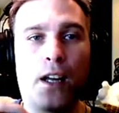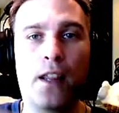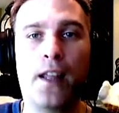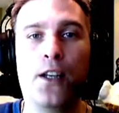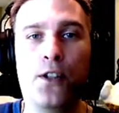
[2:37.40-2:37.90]

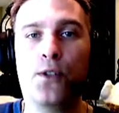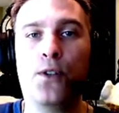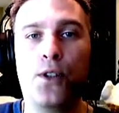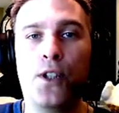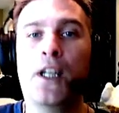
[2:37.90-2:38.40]
that
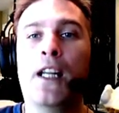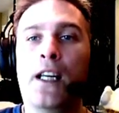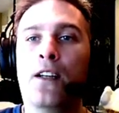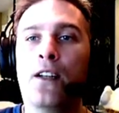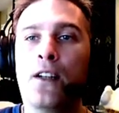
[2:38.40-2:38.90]
you
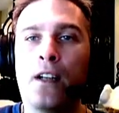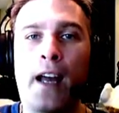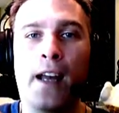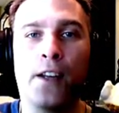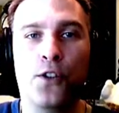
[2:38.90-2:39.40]
need
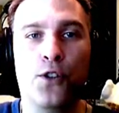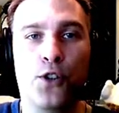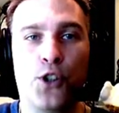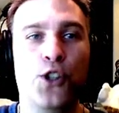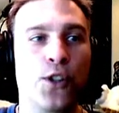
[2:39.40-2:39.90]
and you
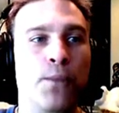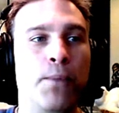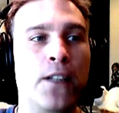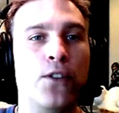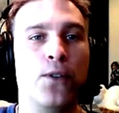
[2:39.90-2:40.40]
should
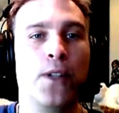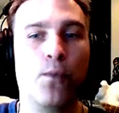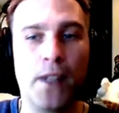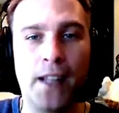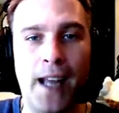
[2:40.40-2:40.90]
be doing
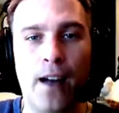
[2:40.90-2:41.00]
with